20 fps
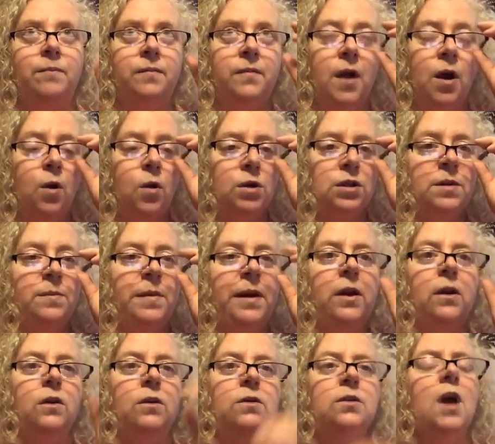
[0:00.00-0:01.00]
and
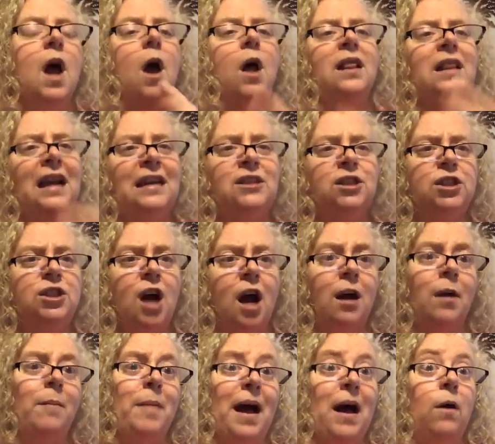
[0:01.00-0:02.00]
A Course in
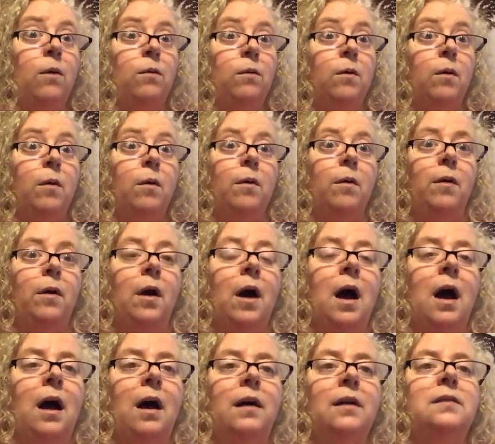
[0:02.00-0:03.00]
Miracles like to talk
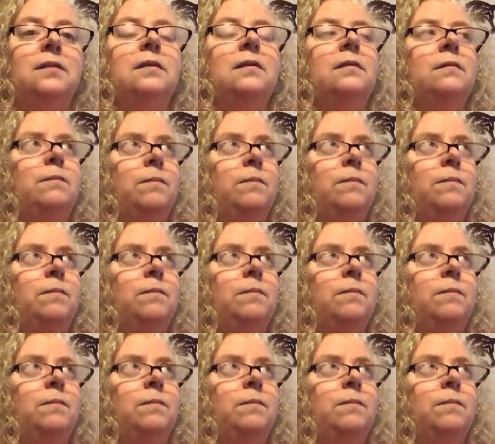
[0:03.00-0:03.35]
about